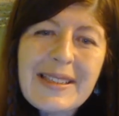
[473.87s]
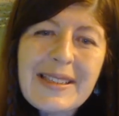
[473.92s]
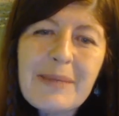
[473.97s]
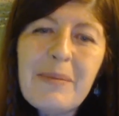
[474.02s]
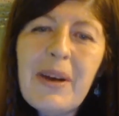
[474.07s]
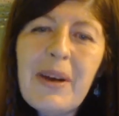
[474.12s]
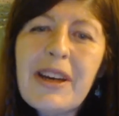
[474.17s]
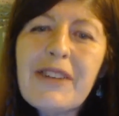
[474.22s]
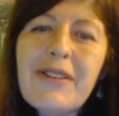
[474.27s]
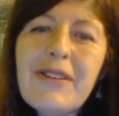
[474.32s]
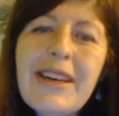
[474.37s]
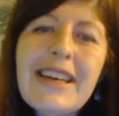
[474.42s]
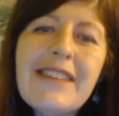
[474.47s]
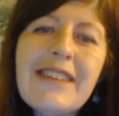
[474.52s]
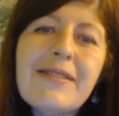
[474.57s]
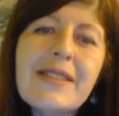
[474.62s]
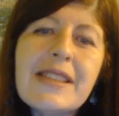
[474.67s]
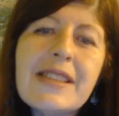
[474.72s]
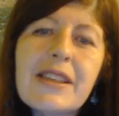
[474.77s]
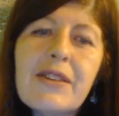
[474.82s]
So Mercury
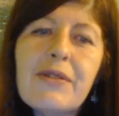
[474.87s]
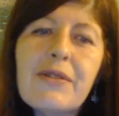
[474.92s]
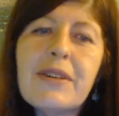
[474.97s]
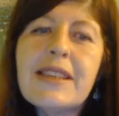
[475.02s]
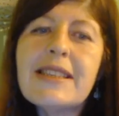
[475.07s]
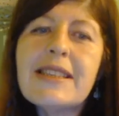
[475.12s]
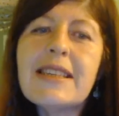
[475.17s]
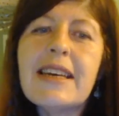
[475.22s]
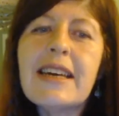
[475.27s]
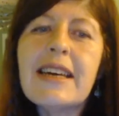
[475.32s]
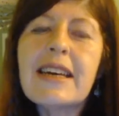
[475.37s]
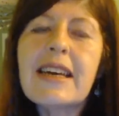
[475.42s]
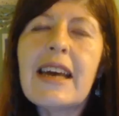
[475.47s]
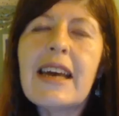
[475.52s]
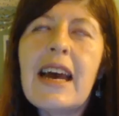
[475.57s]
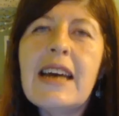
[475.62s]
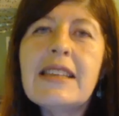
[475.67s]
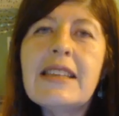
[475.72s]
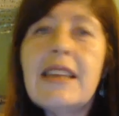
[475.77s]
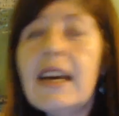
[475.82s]
here is the critic,
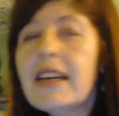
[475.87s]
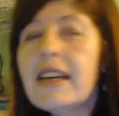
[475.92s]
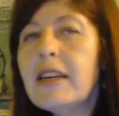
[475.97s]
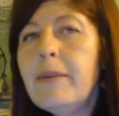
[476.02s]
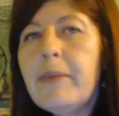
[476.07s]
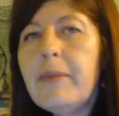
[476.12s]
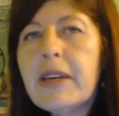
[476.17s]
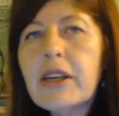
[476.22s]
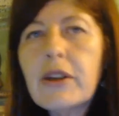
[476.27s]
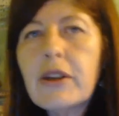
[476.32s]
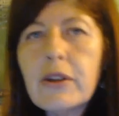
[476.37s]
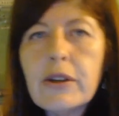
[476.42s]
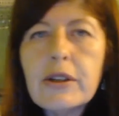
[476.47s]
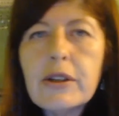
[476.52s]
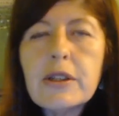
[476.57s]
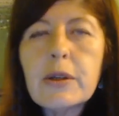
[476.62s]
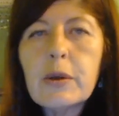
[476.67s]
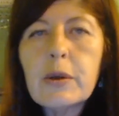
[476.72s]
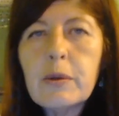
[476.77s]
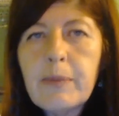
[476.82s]
and that can be
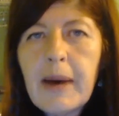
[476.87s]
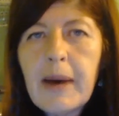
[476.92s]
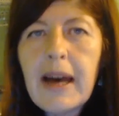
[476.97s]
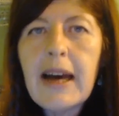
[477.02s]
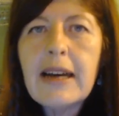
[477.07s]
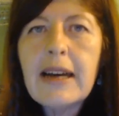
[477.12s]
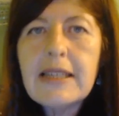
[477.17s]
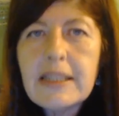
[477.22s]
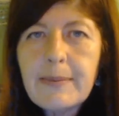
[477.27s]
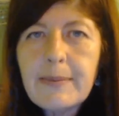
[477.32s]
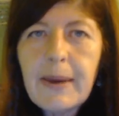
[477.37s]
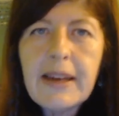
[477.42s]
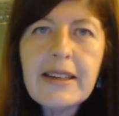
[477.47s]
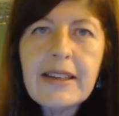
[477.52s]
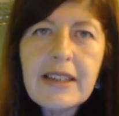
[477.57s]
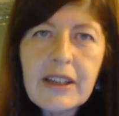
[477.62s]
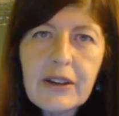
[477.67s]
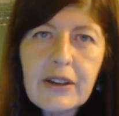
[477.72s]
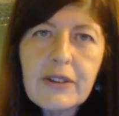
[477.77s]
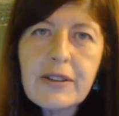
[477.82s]
good or bad
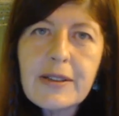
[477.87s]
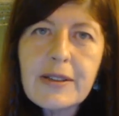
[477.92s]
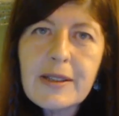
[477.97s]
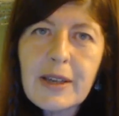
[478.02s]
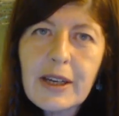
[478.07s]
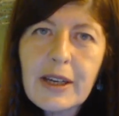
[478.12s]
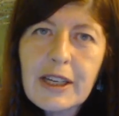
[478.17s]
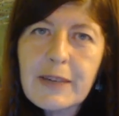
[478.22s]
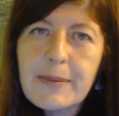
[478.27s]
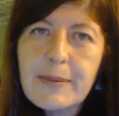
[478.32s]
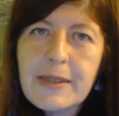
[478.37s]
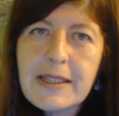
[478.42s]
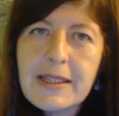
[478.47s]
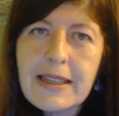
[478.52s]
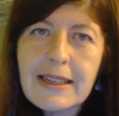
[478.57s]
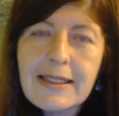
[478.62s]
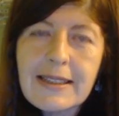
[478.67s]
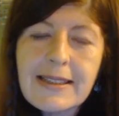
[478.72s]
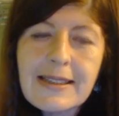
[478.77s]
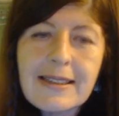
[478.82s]
depending on the
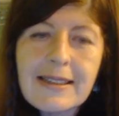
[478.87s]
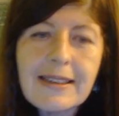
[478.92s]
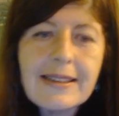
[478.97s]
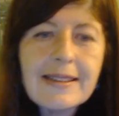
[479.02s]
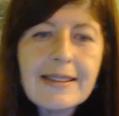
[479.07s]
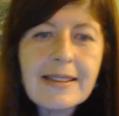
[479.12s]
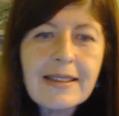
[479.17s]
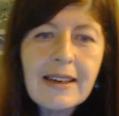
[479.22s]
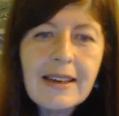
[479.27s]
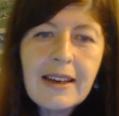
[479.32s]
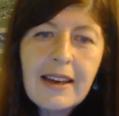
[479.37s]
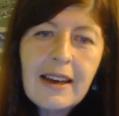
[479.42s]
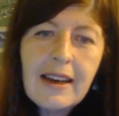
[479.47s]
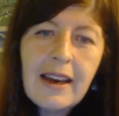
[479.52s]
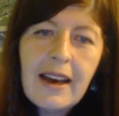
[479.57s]
circumstances.